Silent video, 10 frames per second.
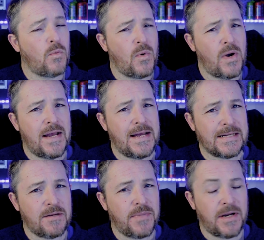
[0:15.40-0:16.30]
again,
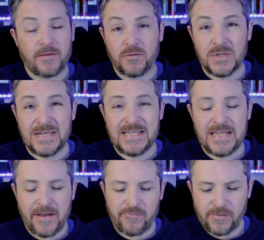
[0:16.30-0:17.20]
welcome back to
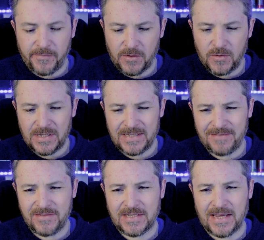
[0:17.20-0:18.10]
another review.
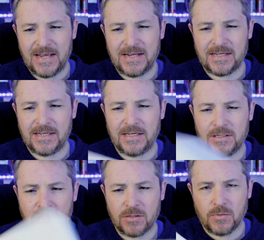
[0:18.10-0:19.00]
As I've said,
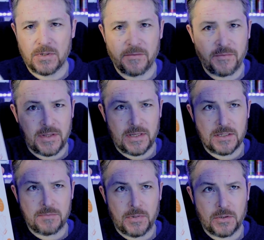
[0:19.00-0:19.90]
it's one of
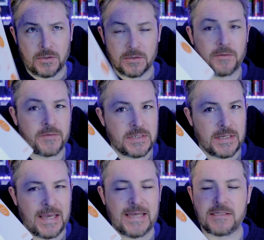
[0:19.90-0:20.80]
these bottles.
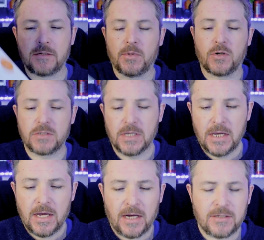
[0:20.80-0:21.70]
Obviously, it's in a box.
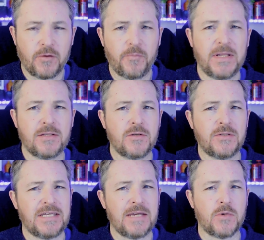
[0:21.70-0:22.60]
So I've been
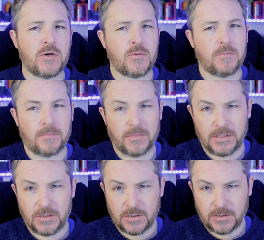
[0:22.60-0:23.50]
to Temu,
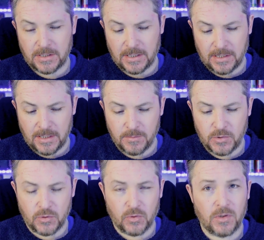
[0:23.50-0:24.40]
which
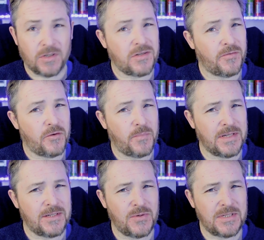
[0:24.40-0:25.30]
I'm sure lots of you have
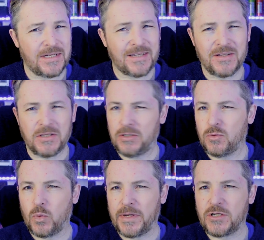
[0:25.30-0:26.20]
been to. It's like the
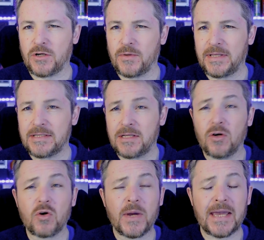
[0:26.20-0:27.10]
new Wish, only it's
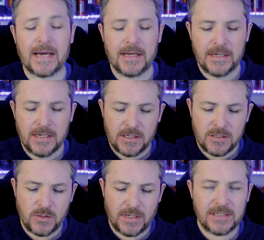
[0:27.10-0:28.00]
a lot quicker.
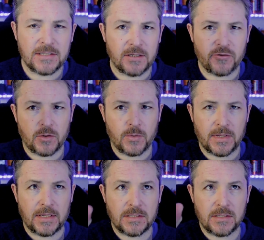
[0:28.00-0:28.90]
So I decided to try
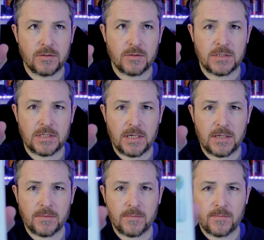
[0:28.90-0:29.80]
one of these. As you can
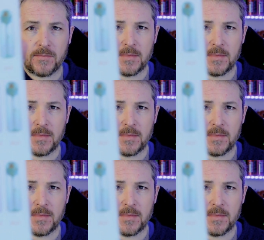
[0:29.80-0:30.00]
see